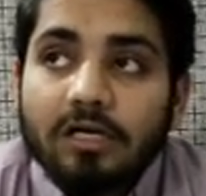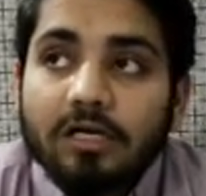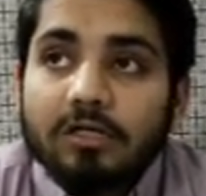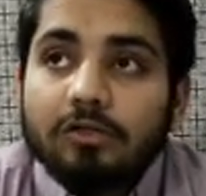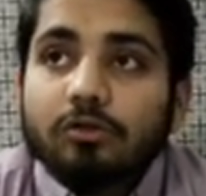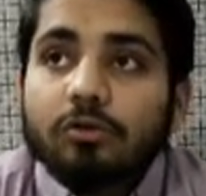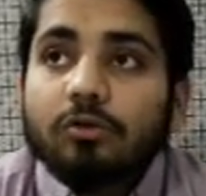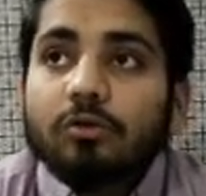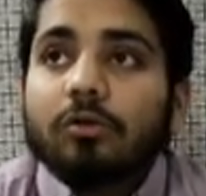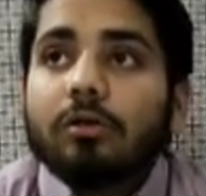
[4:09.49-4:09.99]

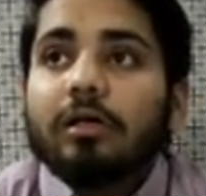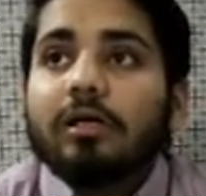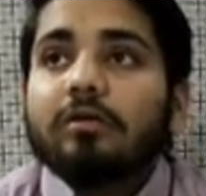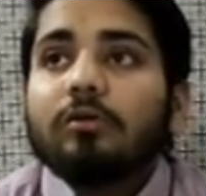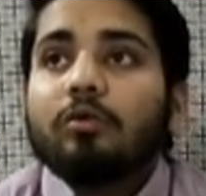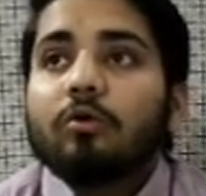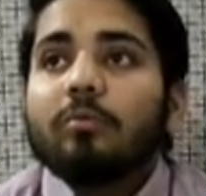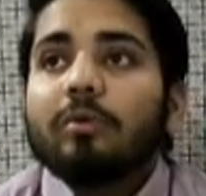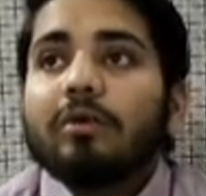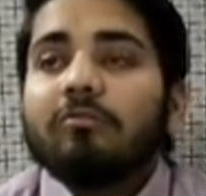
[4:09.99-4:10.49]
So
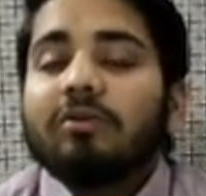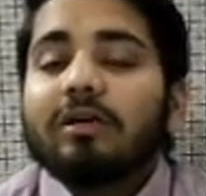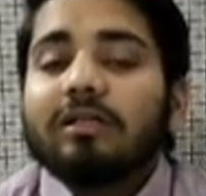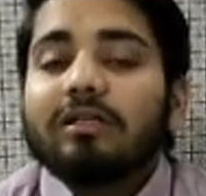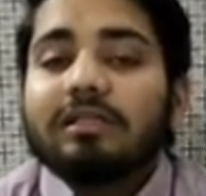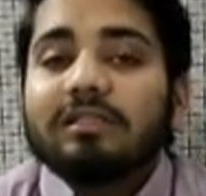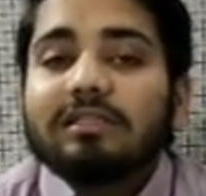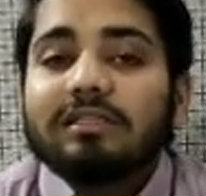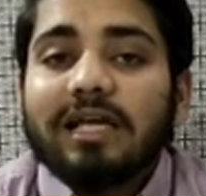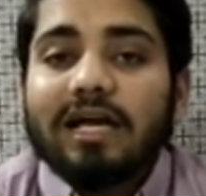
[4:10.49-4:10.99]
economic
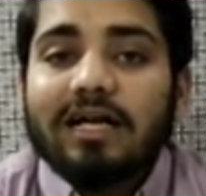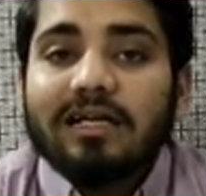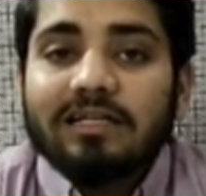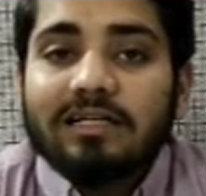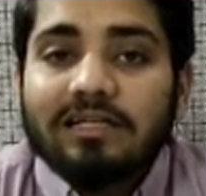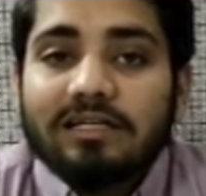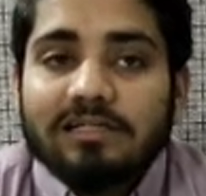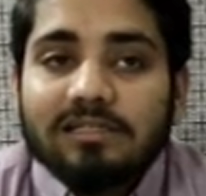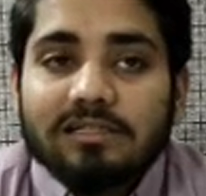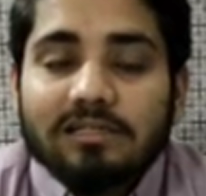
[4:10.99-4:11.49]
factor, that
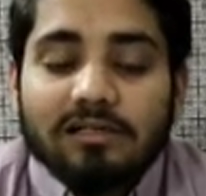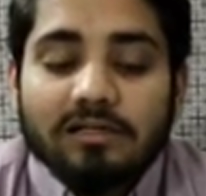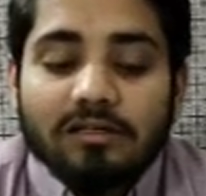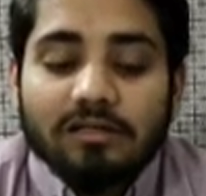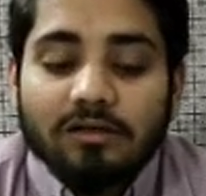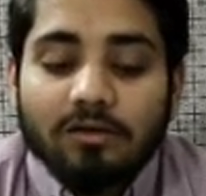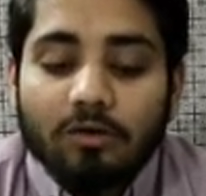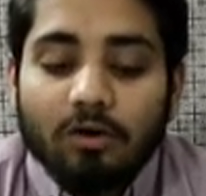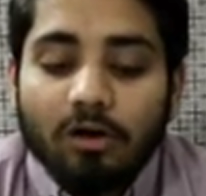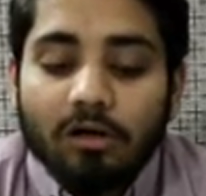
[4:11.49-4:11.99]
is
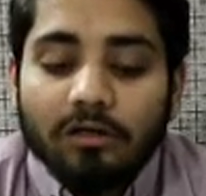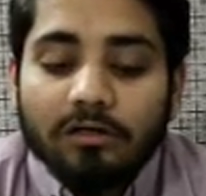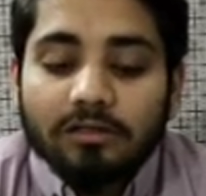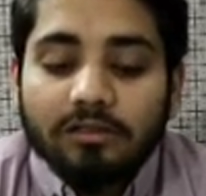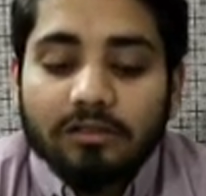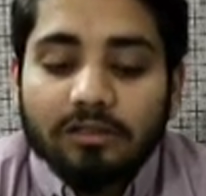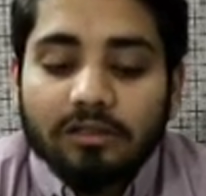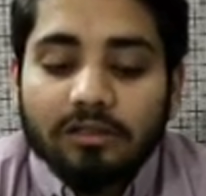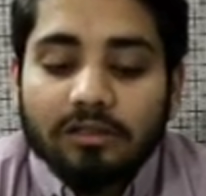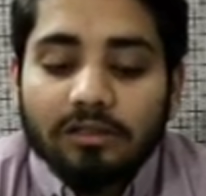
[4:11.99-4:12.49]
called
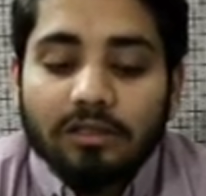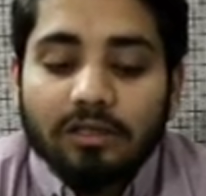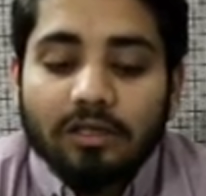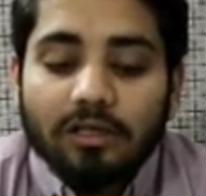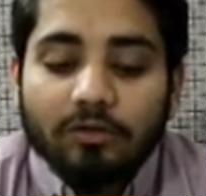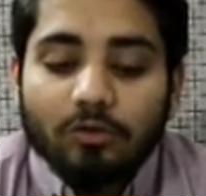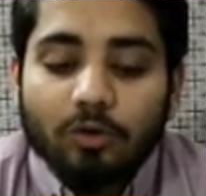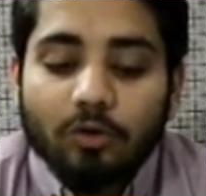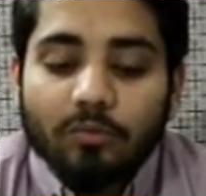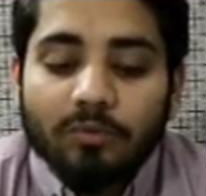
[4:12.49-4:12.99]
the
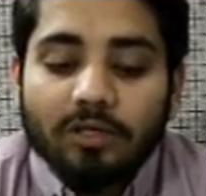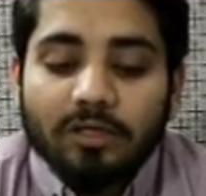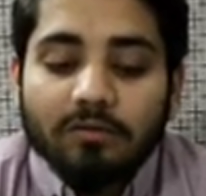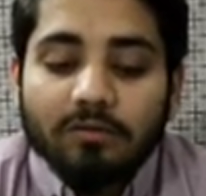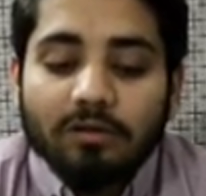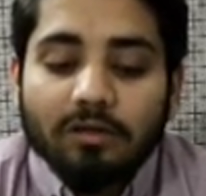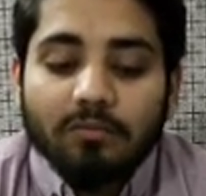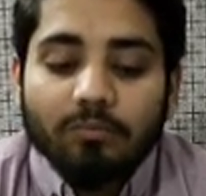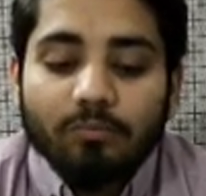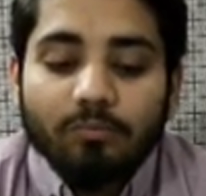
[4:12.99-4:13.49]
economic
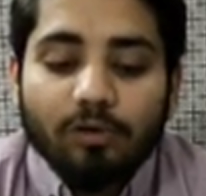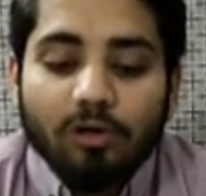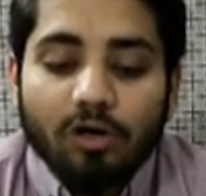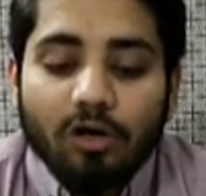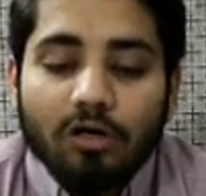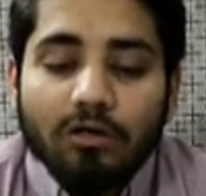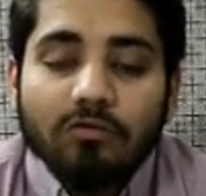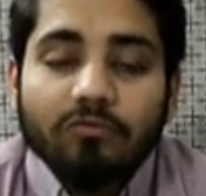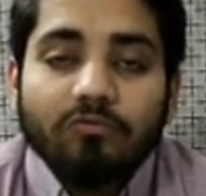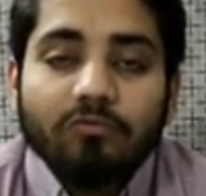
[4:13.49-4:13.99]

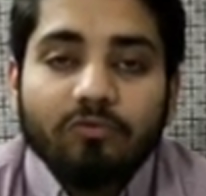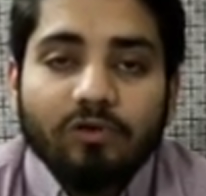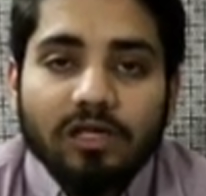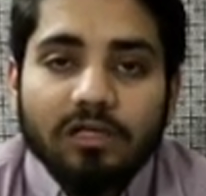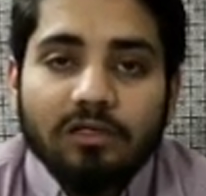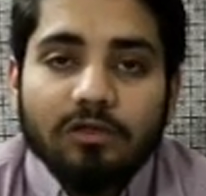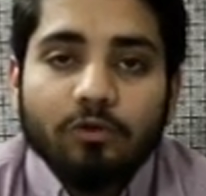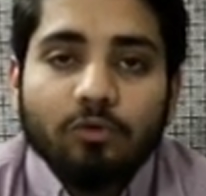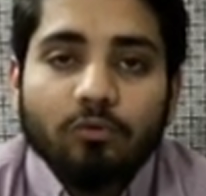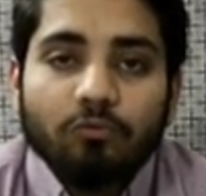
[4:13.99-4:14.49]
block
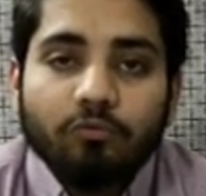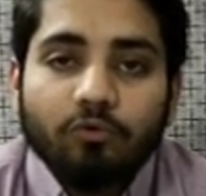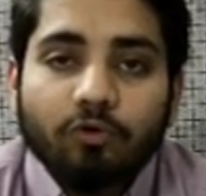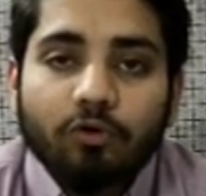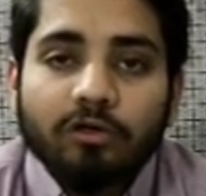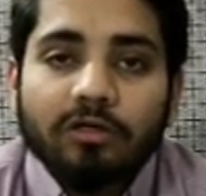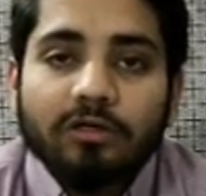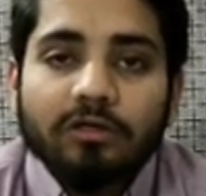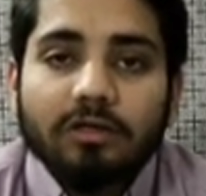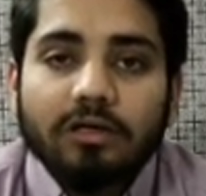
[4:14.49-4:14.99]
value
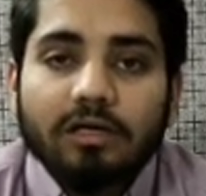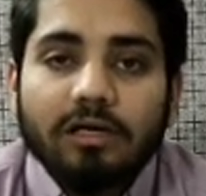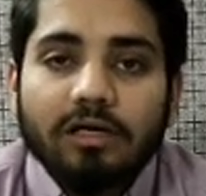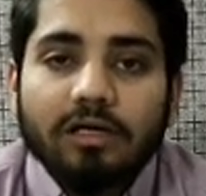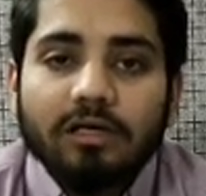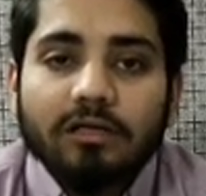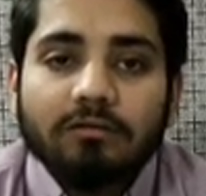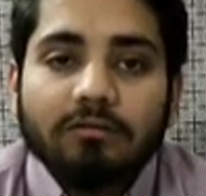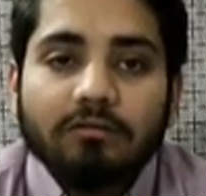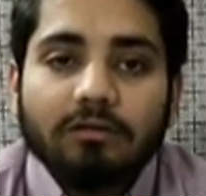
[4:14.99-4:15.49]
for
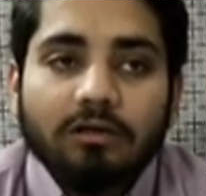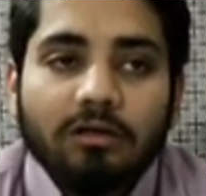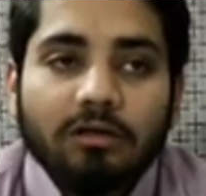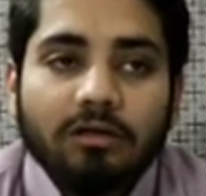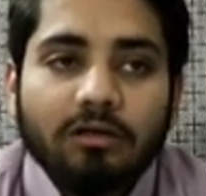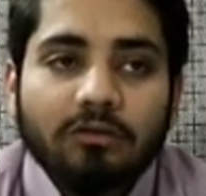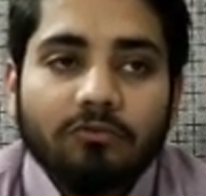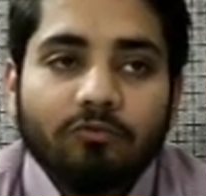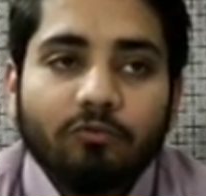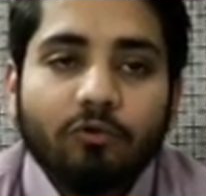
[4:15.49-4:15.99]

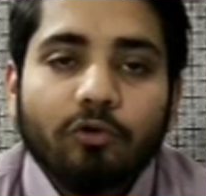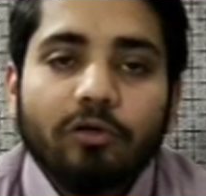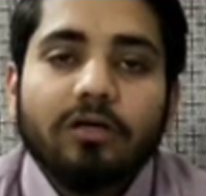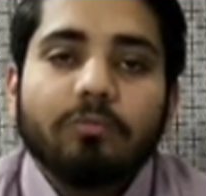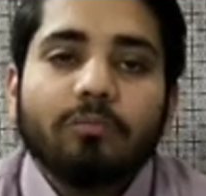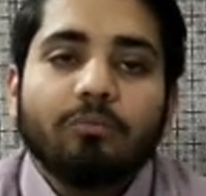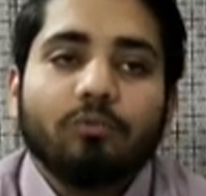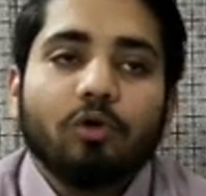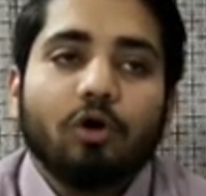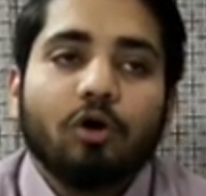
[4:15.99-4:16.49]
a
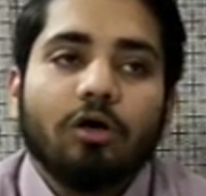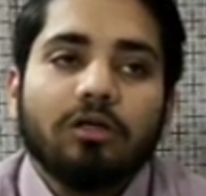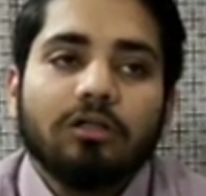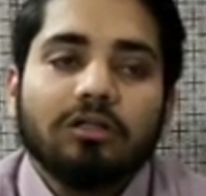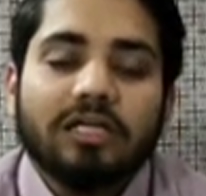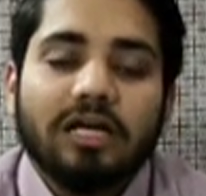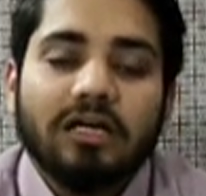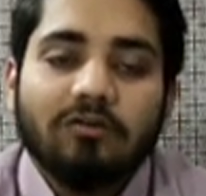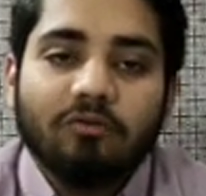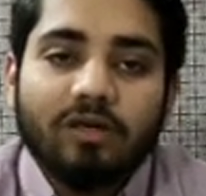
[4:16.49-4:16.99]
block
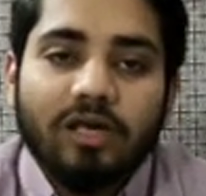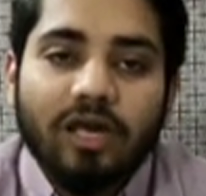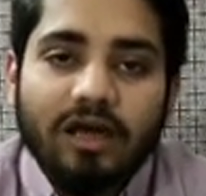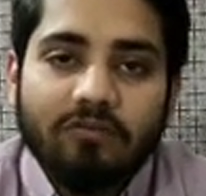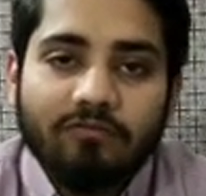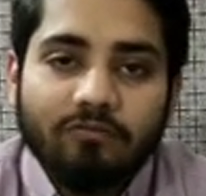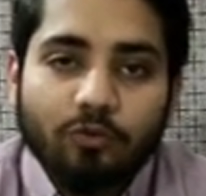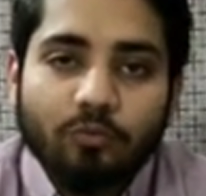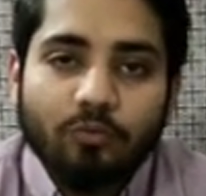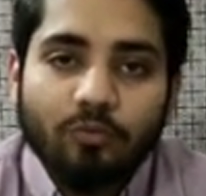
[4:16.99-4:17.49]
that we
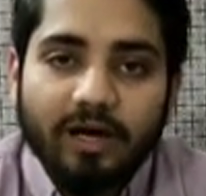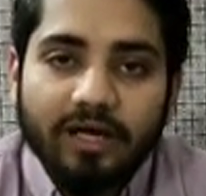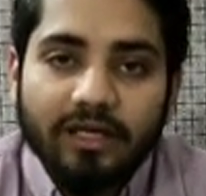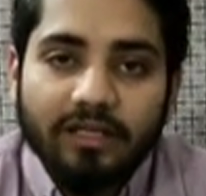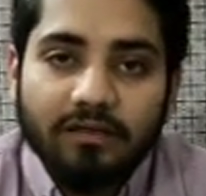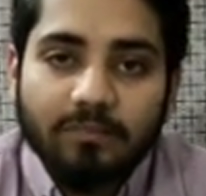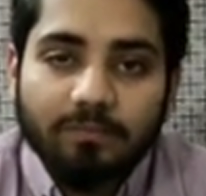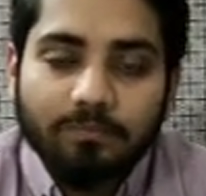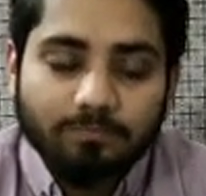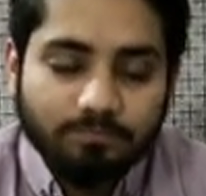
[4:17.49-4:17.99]
have to
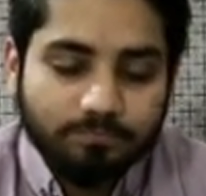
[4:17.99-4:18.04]
mine.